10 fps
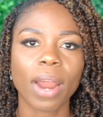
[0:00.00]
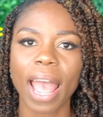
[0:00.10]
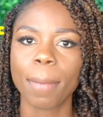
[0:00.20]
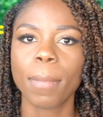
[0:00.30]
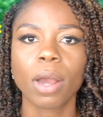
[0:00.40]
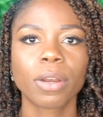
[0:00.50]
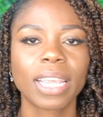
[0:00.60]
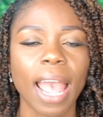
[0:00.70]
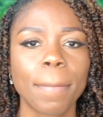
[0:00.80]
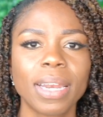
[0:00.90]
It had modern
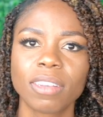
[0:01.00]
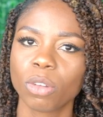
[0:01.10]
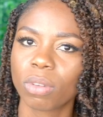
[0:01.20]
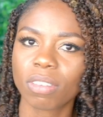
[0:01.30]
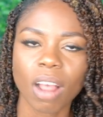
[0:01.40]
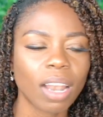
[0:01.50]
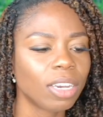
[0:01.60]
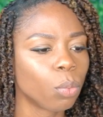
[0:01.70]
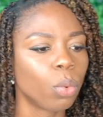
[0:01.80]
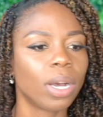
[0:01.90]
cabinets, it was
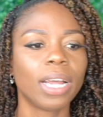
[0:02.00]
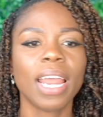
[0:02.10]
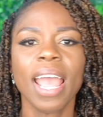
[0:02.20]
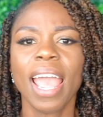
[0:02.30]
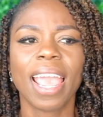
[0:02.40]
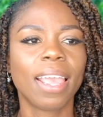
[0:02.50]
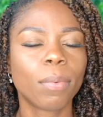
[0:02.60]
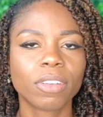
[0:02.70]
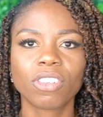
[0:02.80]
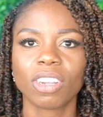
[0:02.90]
solid wood,
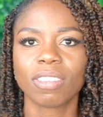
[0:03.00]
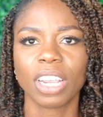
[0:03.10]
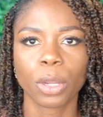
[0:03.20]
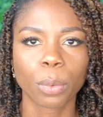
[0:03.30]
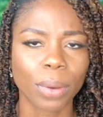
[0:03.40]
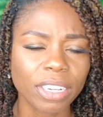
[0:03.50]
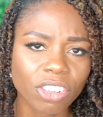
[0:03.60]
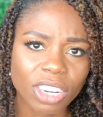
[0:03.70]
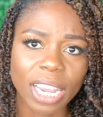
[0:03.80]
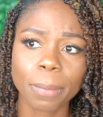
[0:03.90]
it was just in great
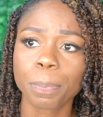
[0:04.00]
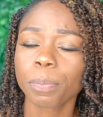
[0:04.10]
shape.